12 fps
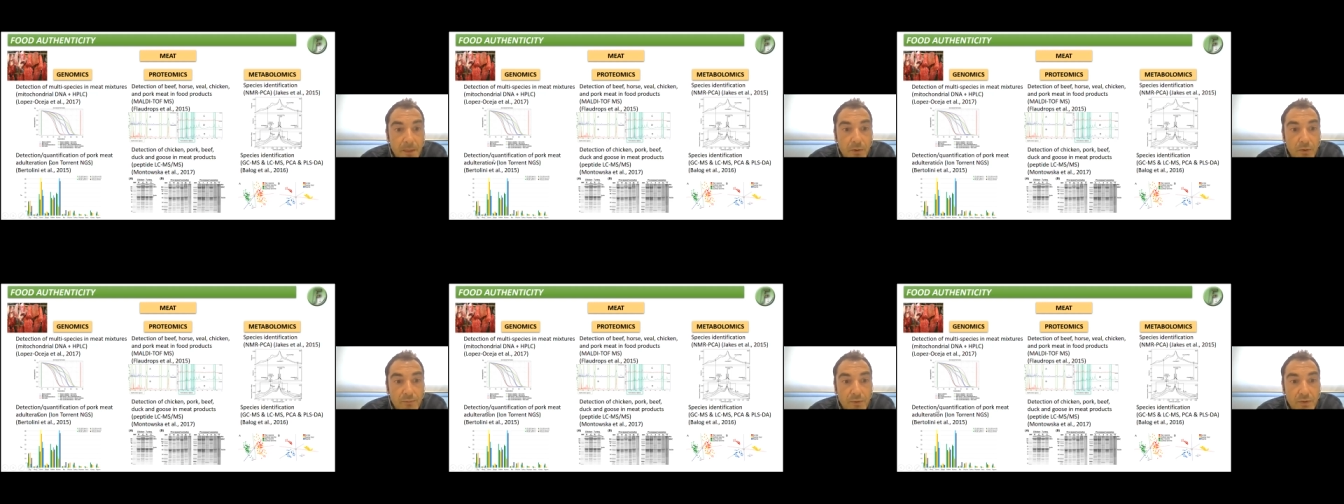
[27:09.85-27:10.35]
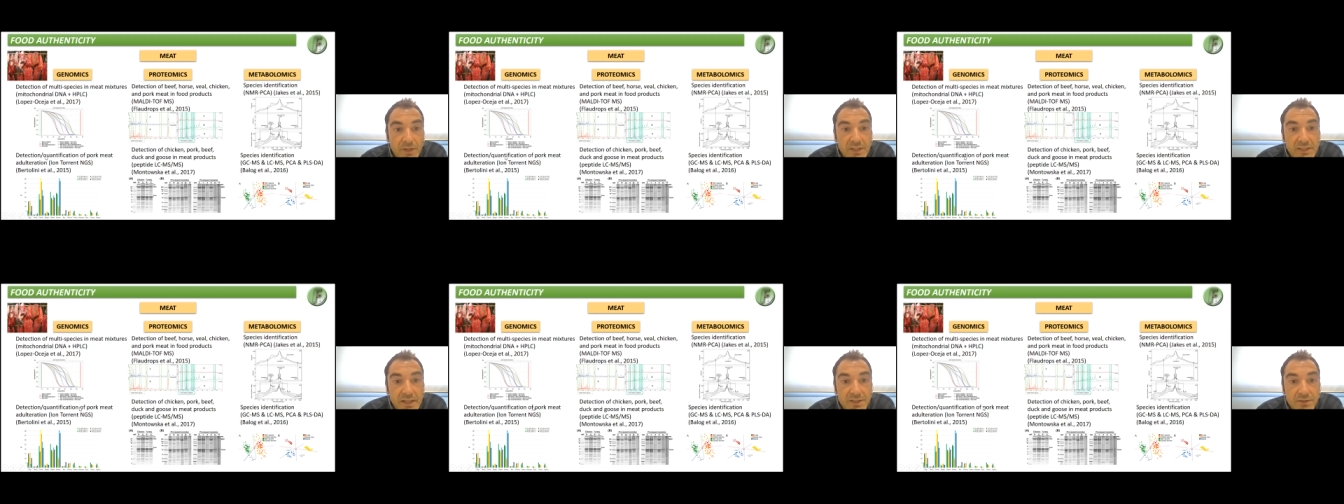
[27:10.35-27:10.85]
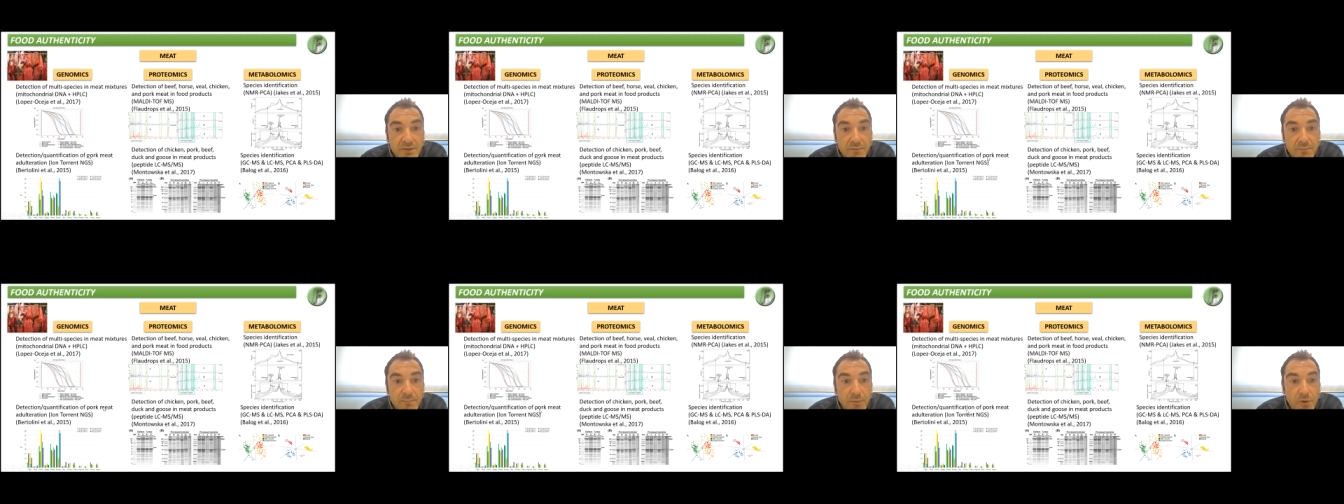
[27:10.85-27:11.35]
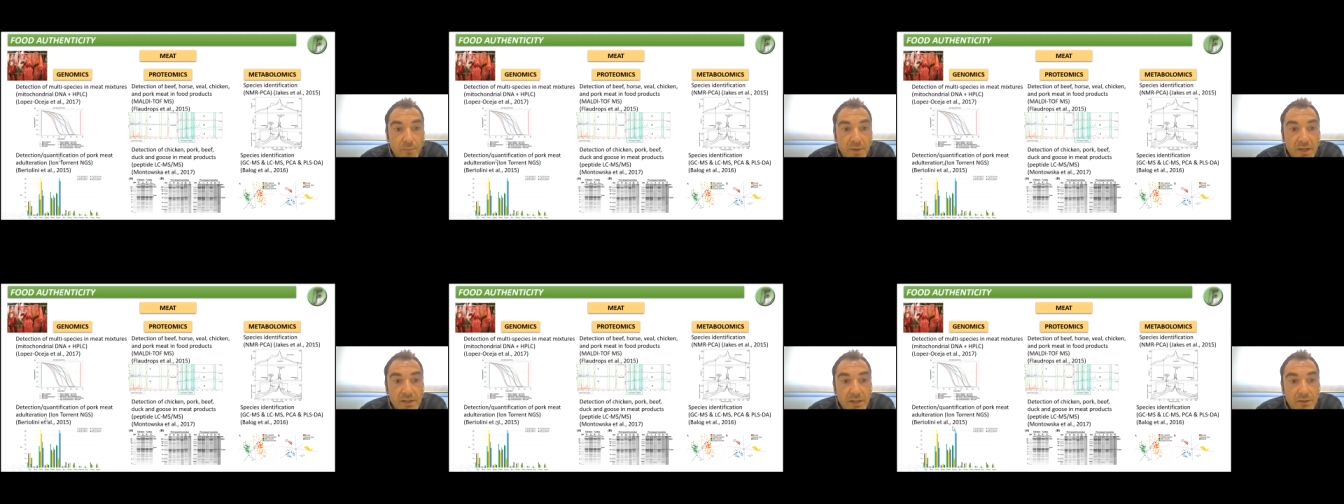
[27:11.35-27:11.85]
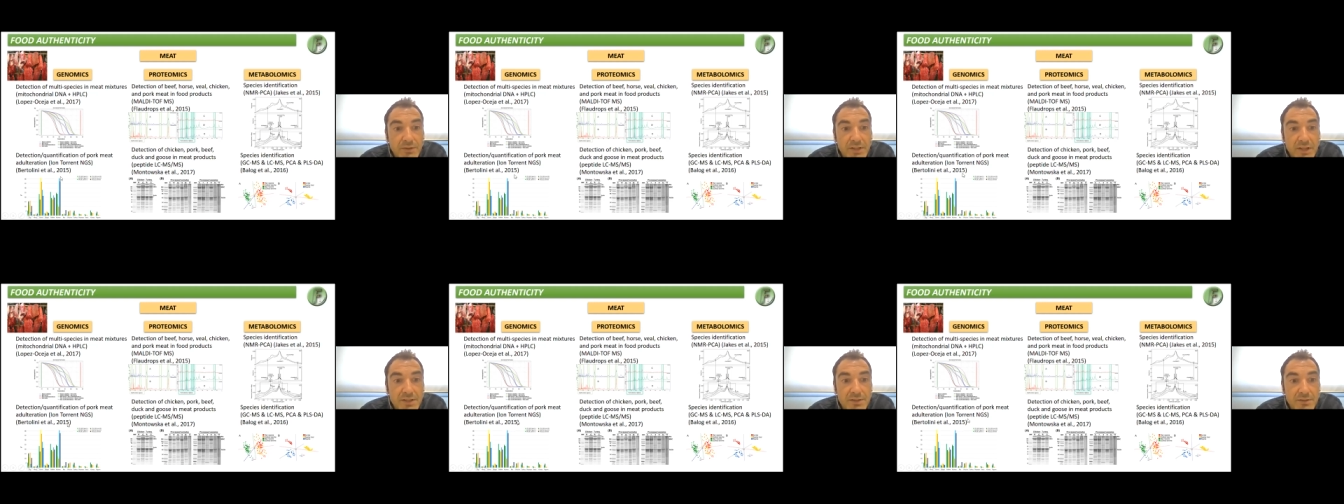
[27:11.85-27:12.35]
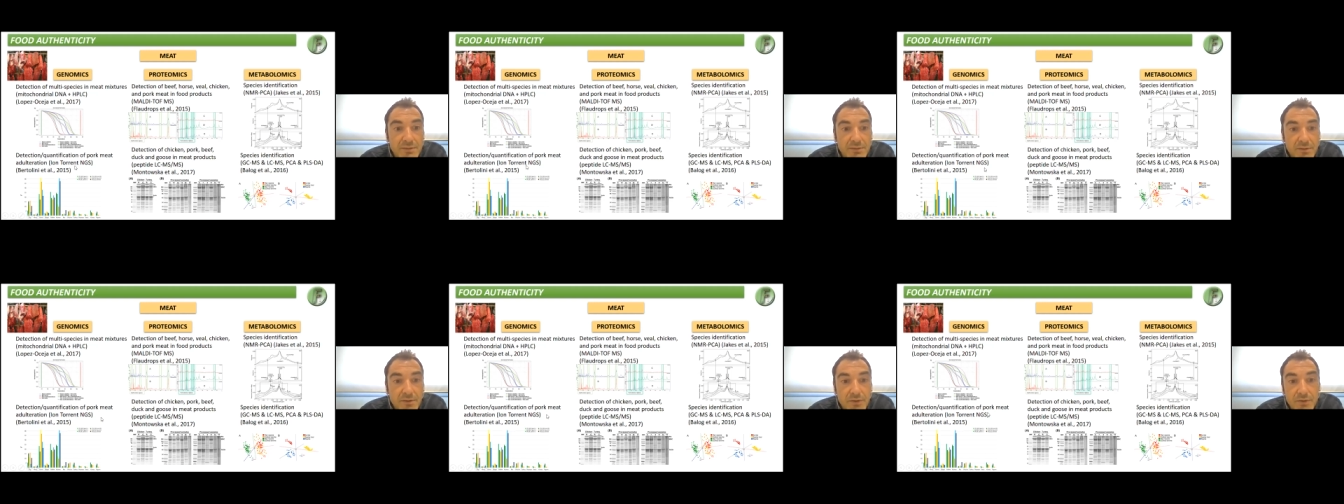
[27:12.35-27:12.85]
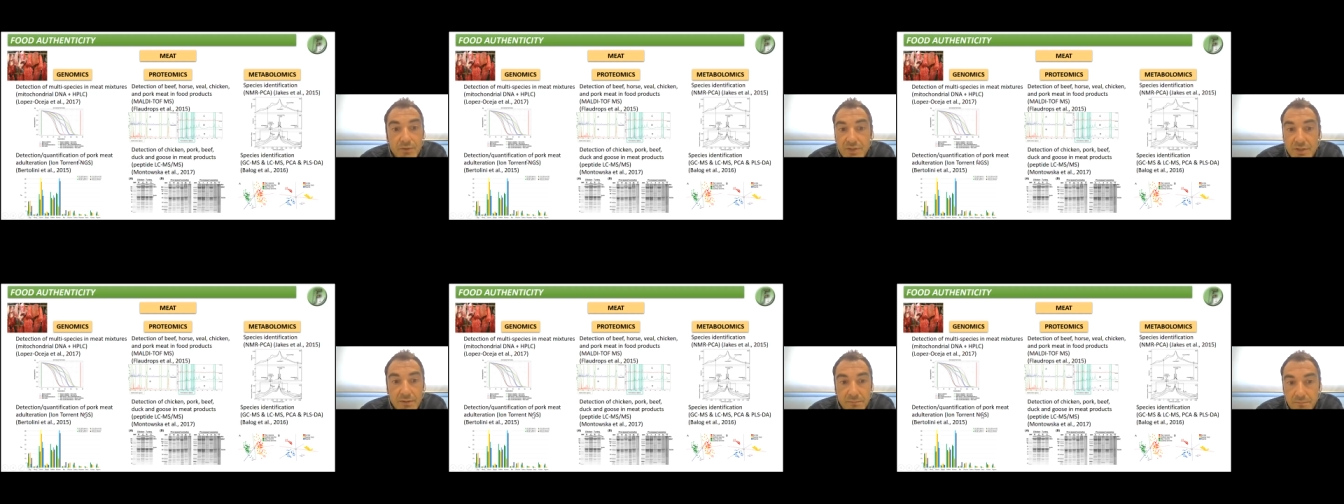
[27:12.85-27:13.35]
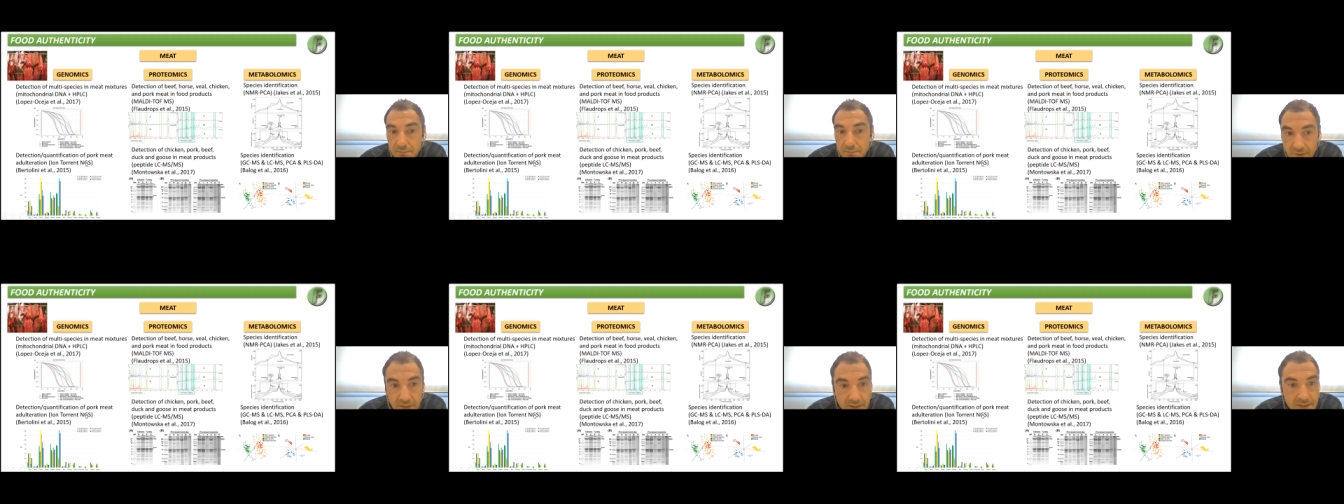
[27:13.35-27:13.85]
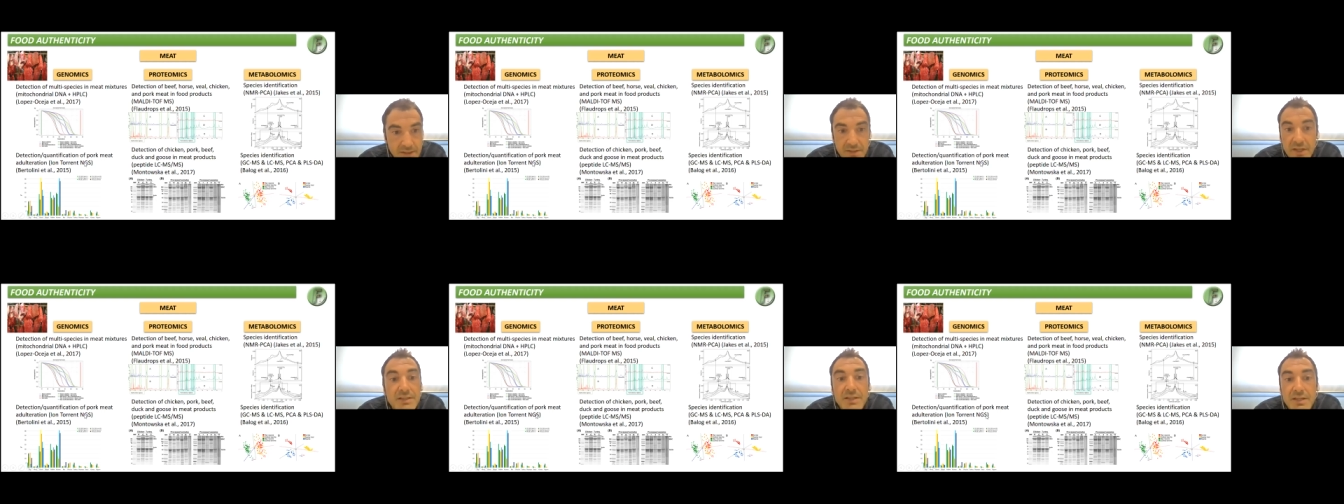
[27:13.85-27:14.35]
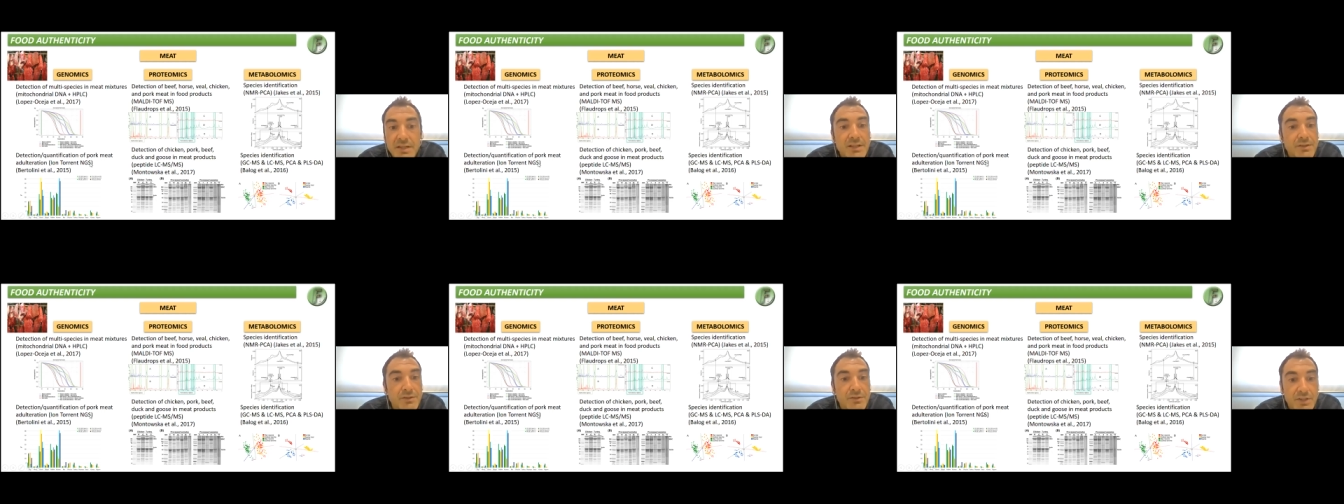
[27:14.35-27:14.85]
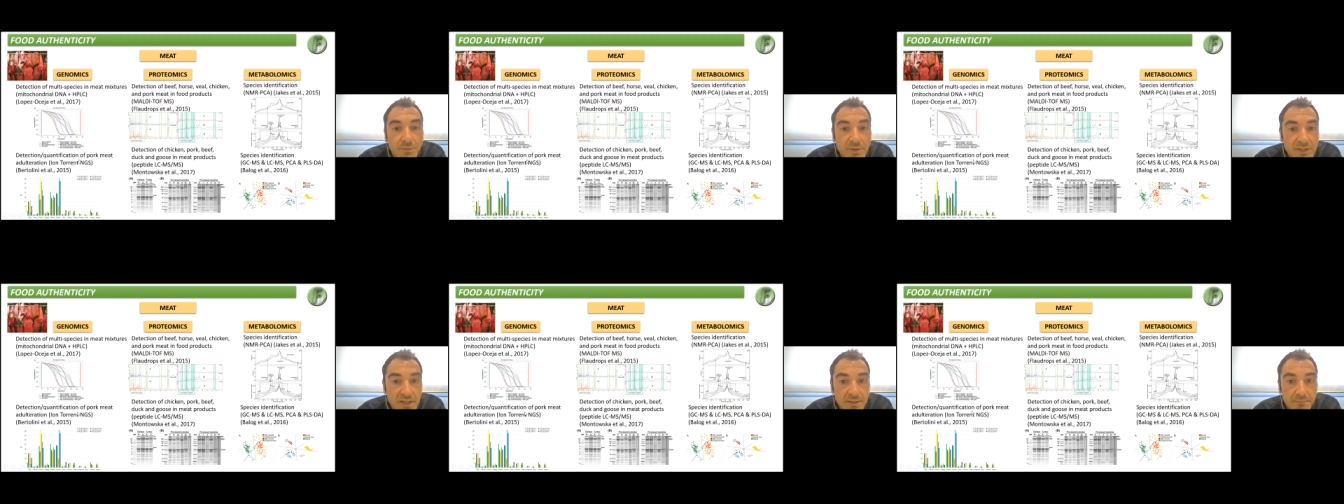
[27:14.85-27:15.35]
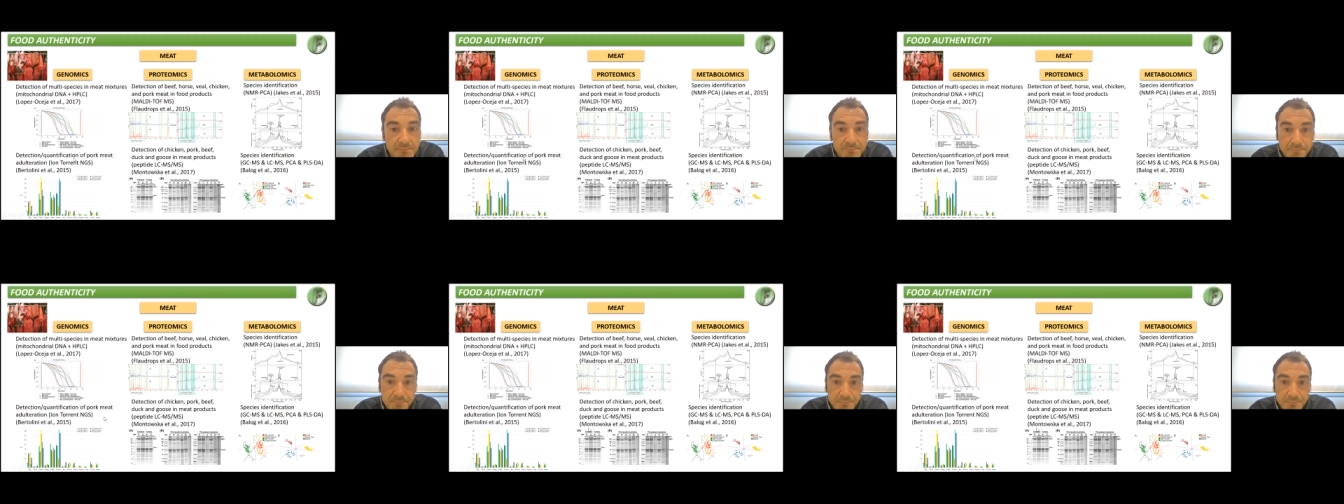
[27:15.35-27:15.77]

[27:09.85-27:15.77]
or for the detection of poor meat adulteration using next, generation sequencing,